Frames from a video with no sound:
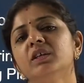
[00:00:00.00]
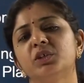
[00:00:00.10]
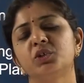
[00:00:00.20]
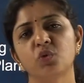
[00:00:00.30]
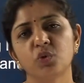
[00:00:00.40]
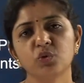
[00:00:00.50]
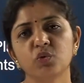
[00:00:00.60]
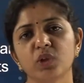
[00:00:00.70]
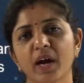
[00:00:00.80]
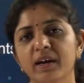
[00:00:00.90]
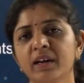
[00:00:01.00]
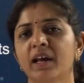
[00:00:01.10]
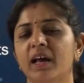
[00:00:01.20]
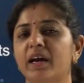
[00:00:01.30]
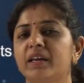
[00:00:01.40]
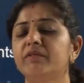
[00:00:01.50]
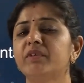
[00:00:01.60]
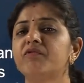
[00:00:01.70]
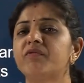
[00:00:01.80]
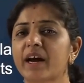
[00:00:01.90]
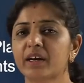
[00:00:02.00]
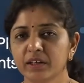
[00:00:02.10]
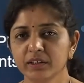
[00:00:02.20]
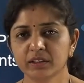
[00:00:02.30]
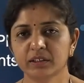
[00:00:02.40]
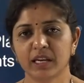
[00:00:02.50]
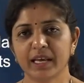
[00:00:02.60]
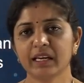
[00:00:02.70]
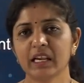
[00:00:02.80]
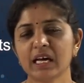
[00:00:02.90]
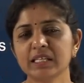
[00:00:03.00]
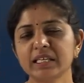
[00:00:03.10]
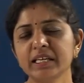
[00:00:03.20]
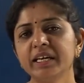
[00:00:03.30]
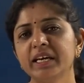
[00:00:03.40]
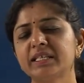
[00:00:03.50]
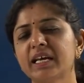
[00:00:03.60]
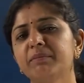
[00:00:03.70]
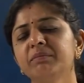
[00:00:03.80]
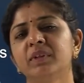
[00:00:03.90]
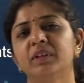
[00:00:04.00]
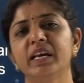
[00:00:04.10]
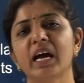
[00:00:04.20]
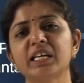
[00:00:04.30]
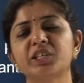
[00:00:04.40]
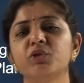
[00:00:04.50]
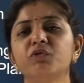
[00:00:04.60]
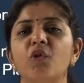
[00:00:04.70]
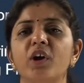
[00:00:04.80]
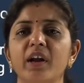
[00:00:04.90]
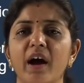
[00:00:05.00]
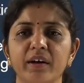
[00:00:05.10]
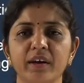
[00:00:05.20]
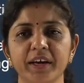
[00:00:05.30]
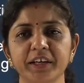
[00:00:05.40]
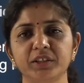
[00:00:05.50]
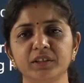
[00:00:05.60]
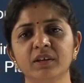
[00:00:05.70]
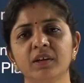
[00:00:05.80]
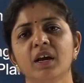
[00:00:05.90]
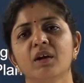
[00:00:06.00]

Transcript: Just go through that. And even factors like last NEET exam, they ask you for dark reaction,